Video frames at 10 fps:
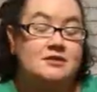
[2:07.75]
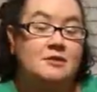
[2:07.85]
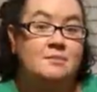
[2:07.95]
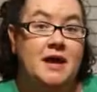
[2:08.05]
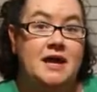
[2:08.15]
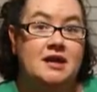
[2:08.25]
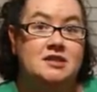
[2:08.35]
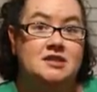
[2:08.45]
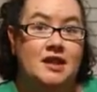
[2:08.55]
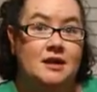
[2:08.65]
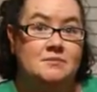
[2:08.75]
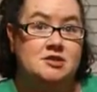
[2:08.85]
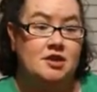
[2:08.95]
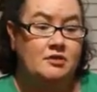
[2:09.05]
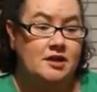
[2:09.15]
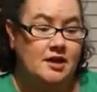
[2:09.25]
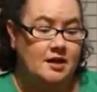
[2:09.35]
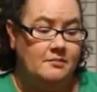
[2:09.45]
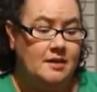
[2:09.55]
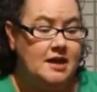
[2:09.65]
to the page that I'm showing
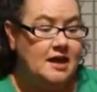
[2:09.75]
him,